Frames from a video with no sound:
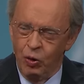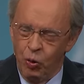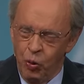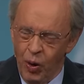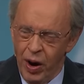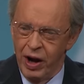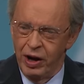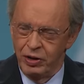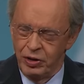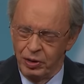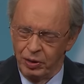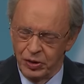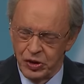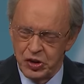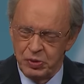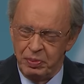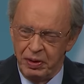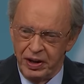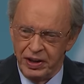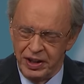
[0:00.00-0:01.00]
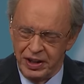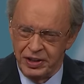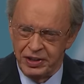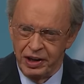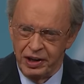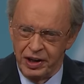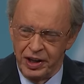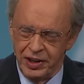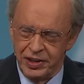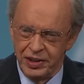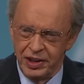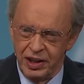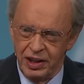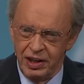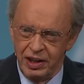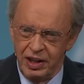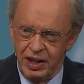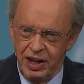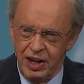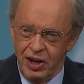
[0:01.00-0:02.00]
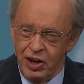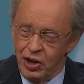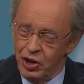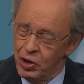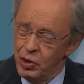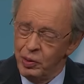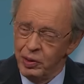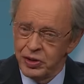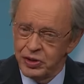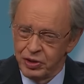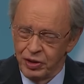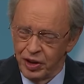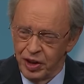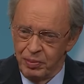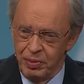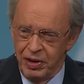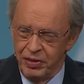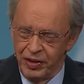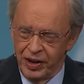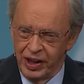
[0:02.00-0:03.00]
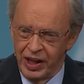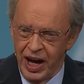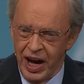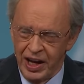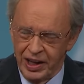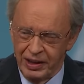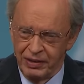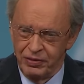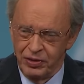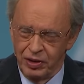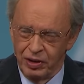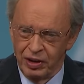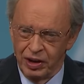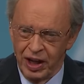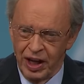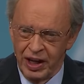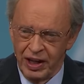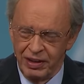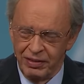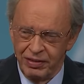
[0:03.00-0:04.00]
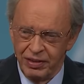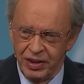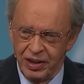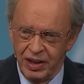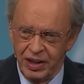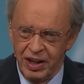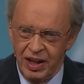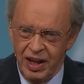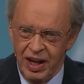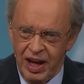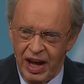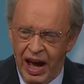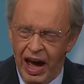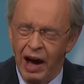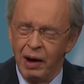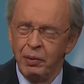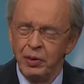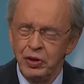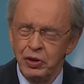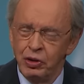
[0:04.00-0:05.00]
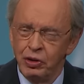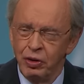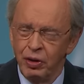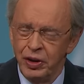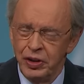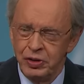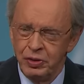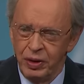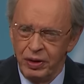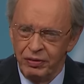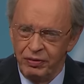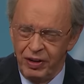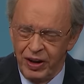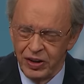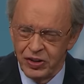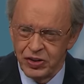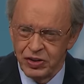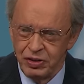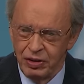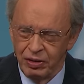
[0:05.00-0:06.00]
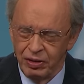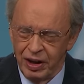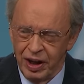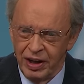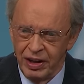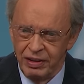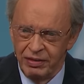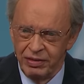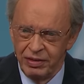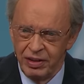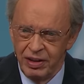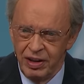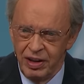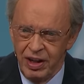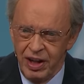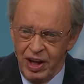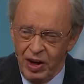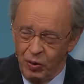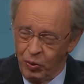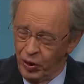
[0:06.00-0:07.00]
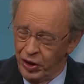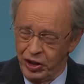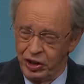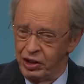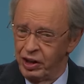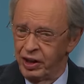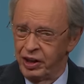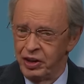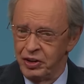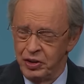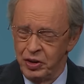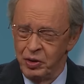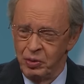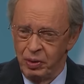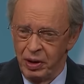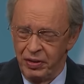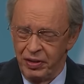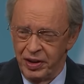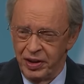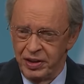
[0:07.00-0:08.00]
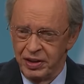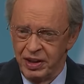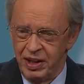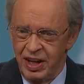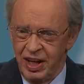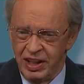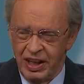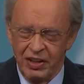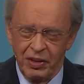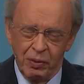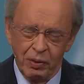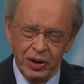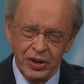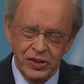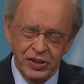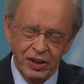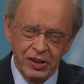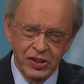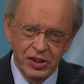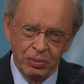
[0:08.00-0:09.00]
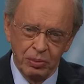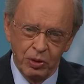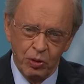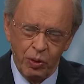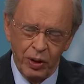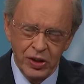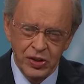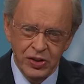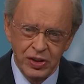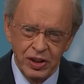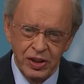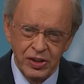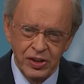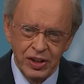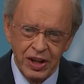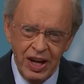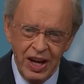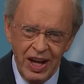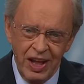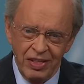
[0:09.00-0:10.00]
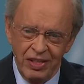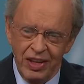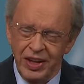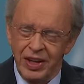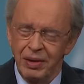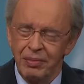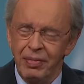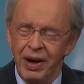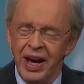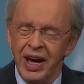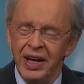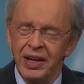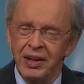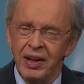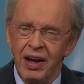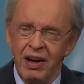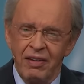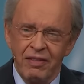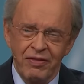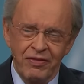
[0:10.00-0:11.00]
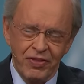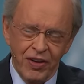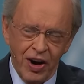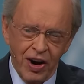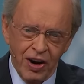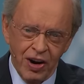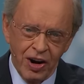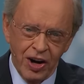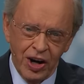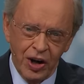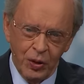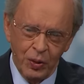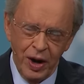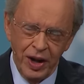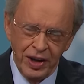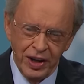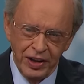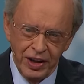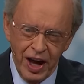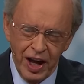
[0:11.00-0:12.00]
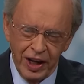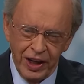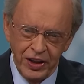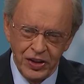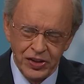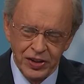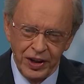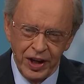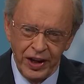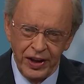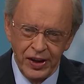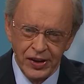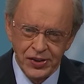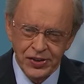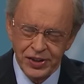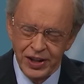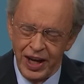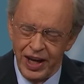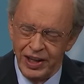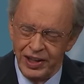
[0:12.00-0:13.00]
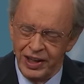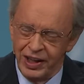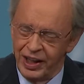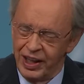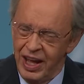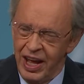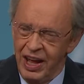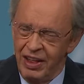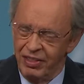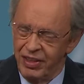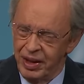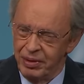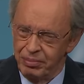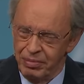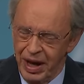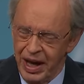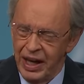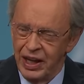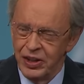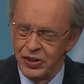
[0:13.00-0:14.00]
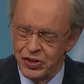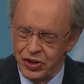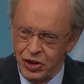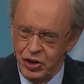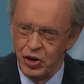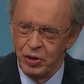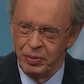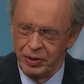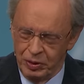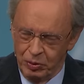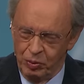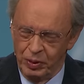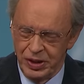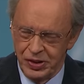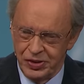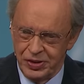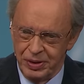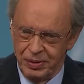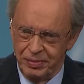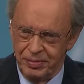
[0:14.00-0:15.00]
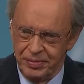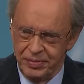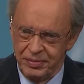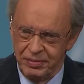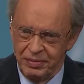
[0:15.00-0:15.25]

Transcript: Where you'll spend eternity? Who is going to be the guide of your life? How are you going to invest your life? What are you going to do with it? In other words, there's some questions that demand far greater knowledge and understanding than man's human wisdom.